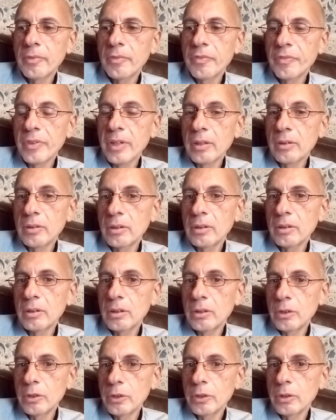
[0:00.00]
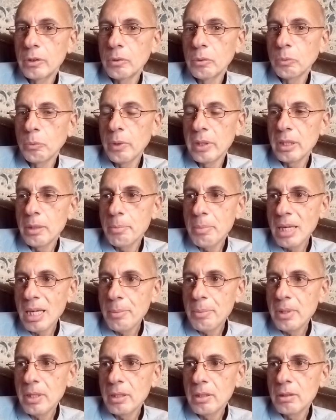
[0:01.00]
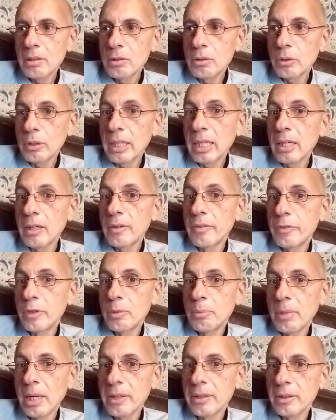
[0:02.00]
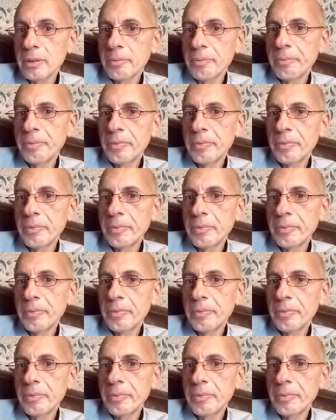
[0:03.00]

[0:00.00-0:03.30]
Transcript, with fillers: felt good when the baby took care of the mother.